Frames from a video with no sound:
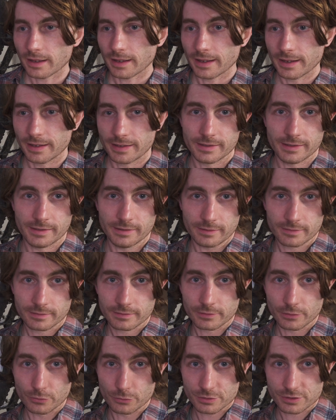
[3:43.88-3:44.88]
And
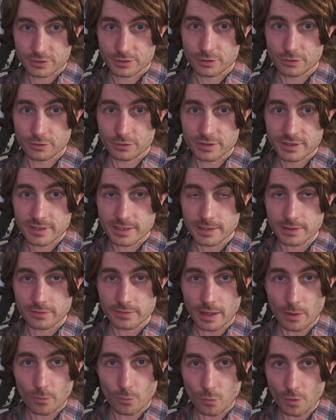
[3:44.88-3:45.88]
those 2 teeth,
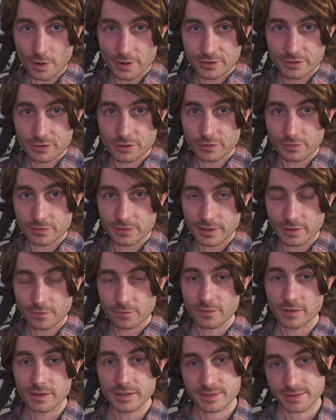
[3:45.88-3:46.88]
that 1 tooth
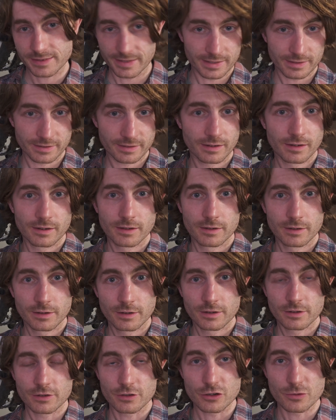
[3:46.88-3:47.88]
difference, that
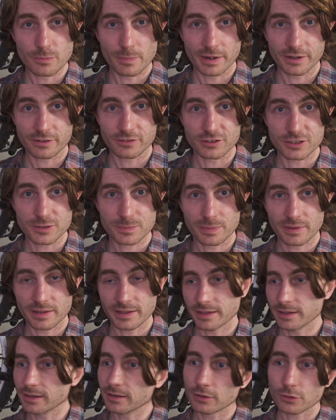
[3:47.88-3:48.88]
new
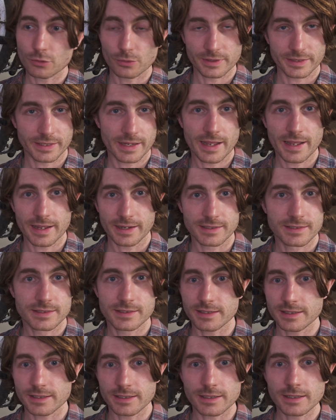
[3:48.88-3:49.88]
microspline going
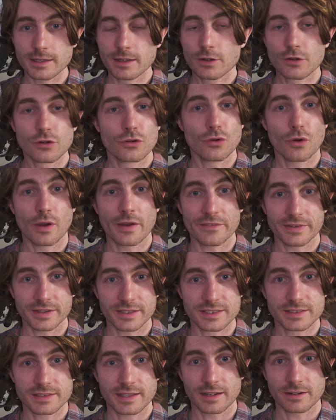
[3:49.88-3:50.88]
XD, not having
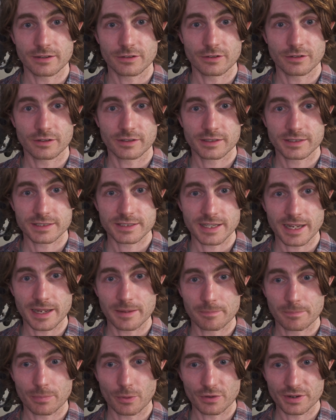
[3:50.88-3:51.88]
a standard
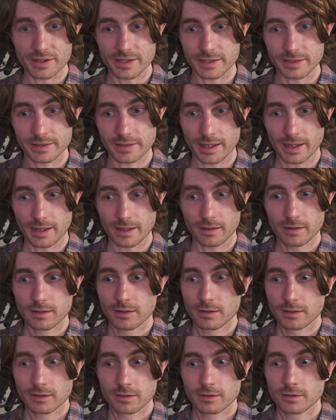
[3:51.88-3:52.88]
cassette body that
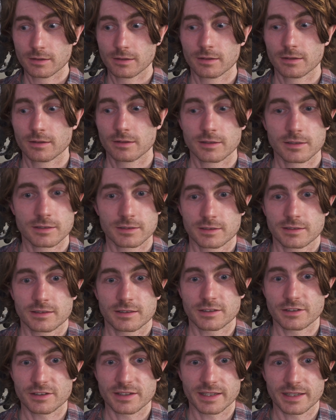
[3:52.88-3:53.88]

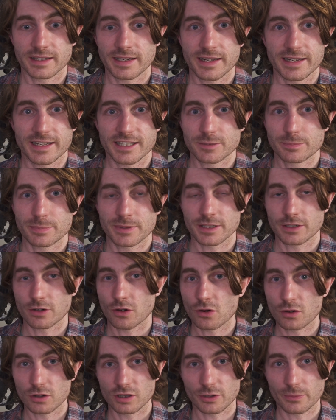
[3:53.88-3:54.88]
could take an 8-speed
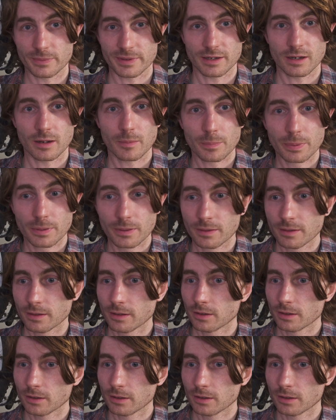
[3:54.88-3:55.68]
all the way up.